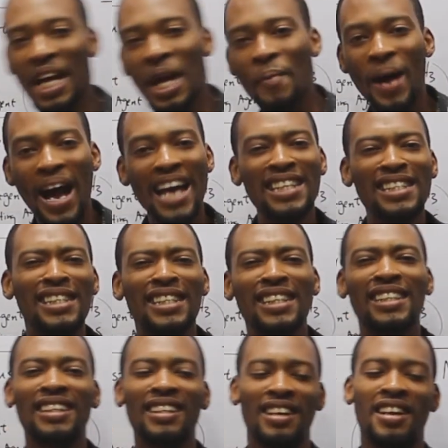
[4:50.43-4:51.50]
I am Isaac.
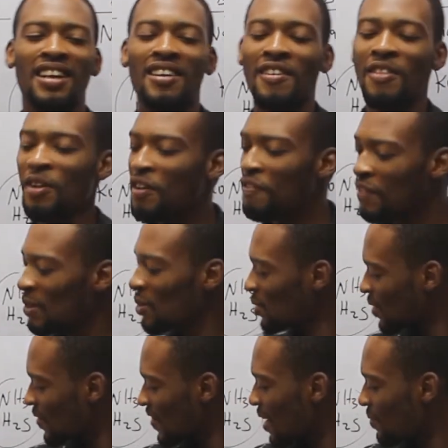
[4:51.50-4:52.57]
Don't forget to
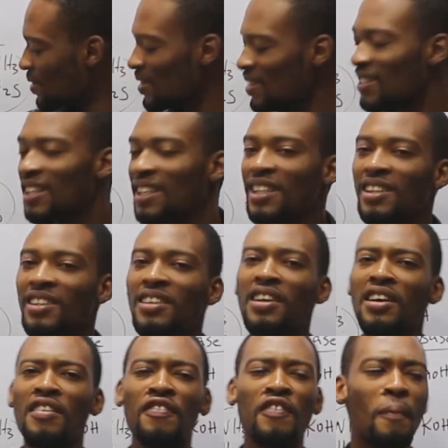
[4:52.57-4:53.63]
subscribe to this channel
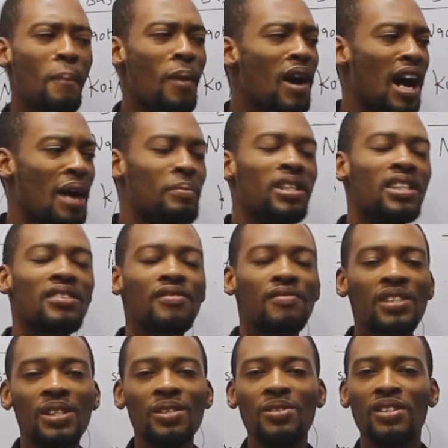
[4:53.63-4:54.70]
for more amazing
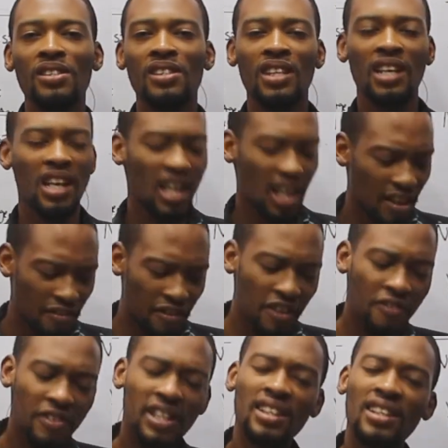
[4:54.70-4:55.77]
videos. And
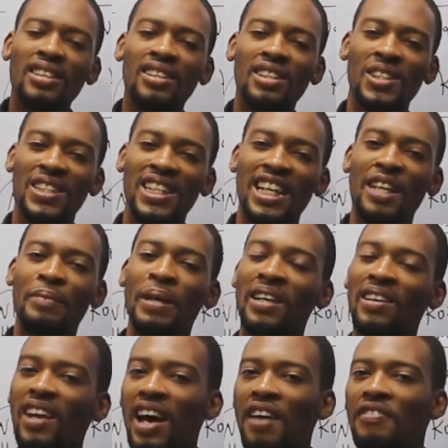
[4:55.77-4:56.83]
feel free to check out my
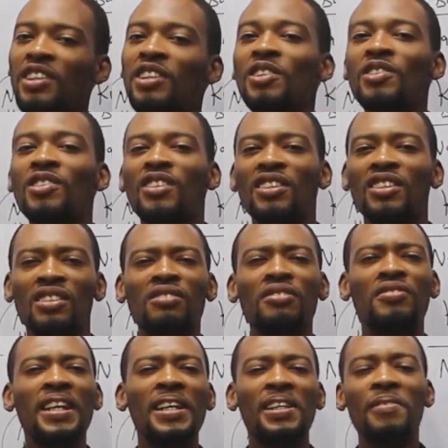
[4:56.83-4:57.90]
other videos. You'll
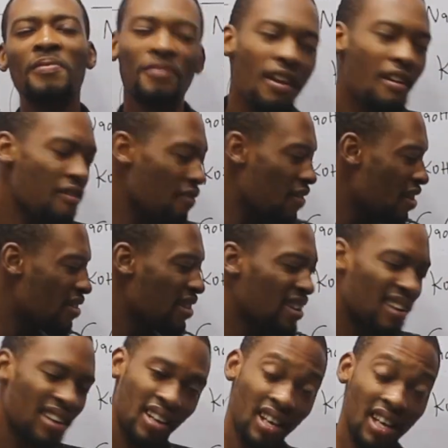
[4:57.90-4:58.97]
find them very,
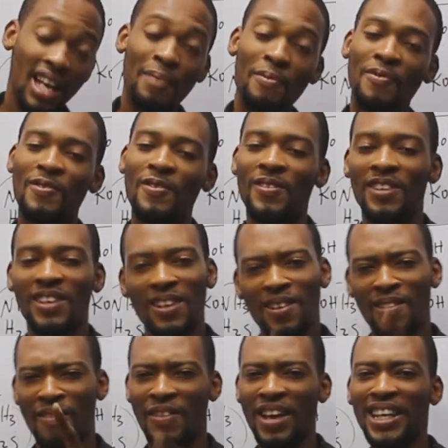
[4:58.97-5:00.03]
very helpful.
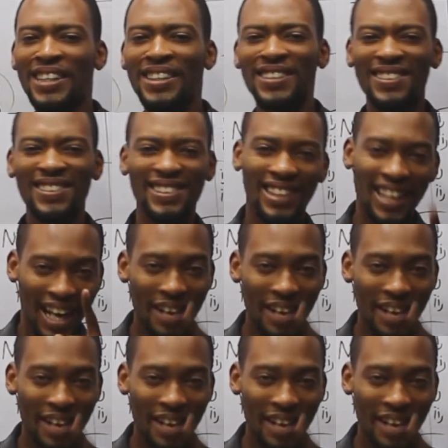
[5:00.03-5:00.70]
Thank you.